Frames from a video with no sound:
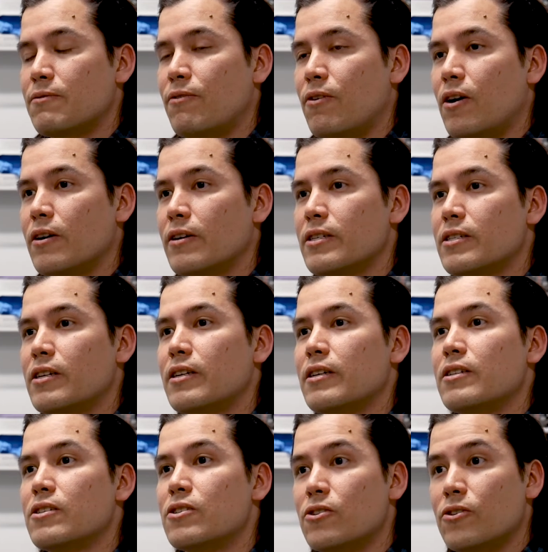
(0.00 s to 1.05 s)
far as
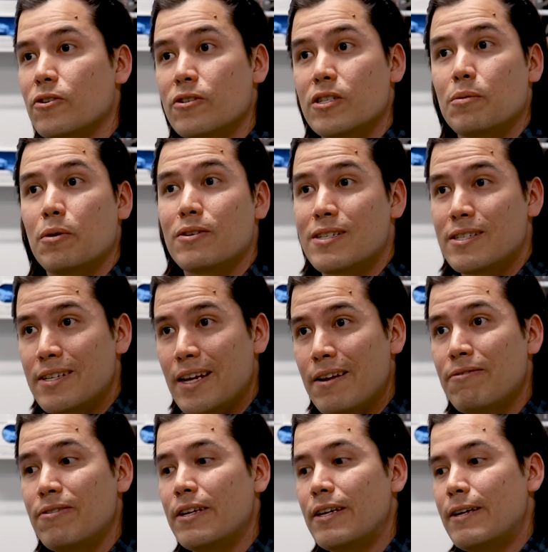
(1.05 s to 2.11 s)
concerns about
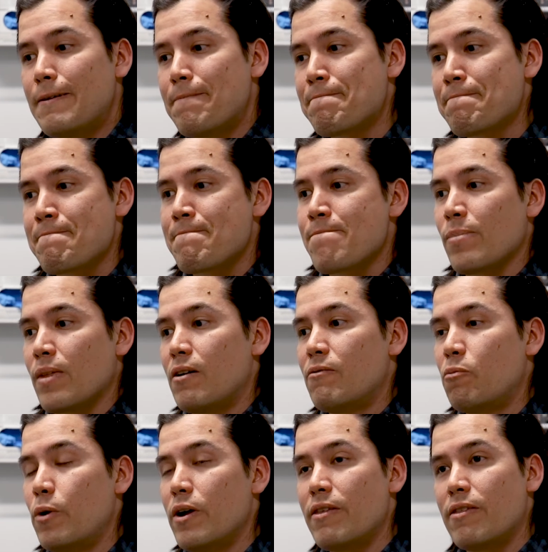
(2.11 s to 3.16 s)
safety
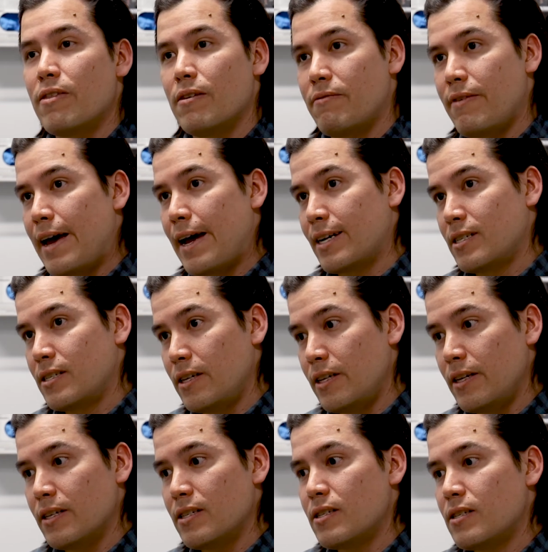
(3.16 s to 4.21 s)
with the
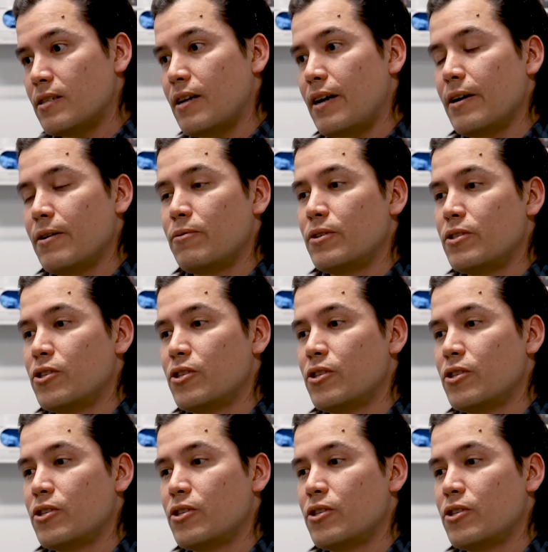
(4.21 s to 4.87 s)
vaccines, I would